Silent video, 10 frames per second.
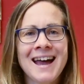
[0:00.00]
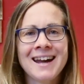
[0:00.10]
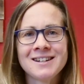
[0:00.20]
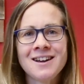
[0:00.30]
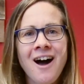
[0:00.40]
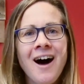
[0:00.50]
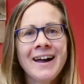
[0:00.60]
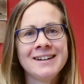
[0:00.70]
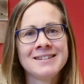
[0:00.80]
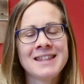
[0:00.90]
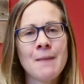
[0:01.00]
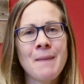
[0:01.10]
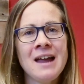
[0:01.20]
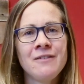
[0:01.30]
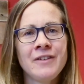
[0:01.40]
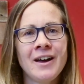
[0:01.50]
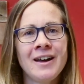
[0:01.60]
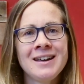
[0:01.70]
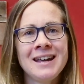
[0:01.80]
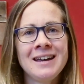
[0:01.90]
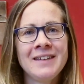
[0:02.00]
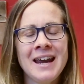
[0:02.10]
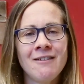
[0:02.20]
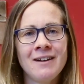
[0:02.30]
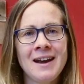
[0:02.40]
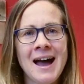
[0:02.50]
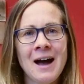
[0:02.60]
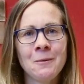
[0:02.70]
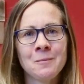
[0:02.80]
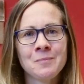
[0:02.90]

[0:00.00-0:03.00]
and guides their behaviour in the here and now.